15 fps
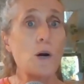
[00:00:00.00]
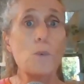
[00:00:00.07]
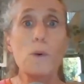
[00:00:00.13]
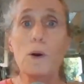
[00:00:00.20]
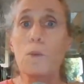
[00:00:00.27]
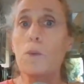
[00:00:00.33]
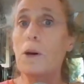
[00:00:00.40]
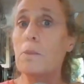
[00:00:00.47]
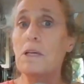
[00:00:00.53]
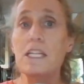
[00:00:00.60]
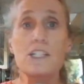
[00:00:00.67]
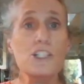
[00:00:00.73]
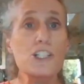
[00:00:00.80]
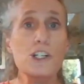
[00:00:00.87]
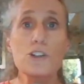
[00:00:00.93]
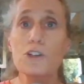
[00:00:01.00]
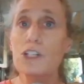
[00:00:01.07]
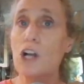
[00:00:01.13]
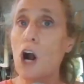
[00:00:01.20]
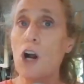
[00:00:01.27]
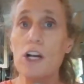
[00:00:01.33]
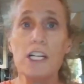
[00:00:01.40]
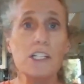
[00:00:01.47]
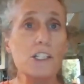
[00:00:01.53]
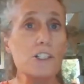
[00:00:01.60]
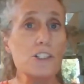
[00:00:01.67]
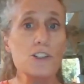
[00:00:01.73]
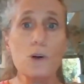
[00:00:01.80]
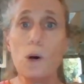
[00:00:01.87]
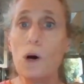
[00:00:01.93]
where women and children are in
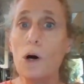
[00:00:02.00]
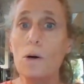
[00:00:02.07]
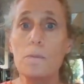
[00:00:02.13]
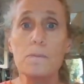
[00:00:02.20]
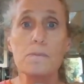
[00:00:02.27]
control.